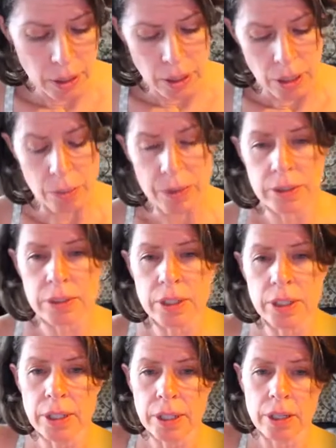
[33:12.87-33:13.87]
I was
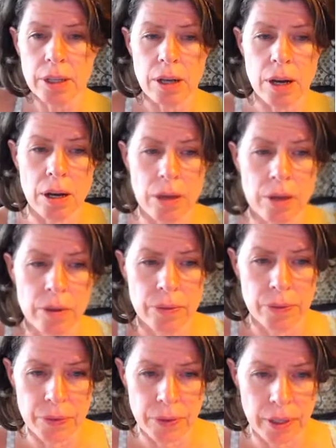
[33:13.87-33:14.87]
thinking
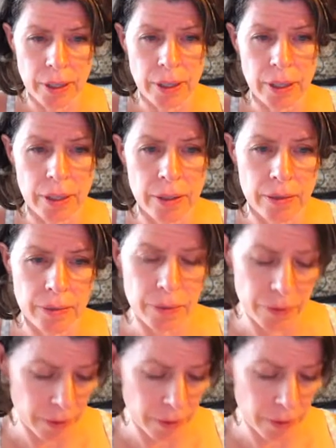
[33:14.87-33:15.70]
so I've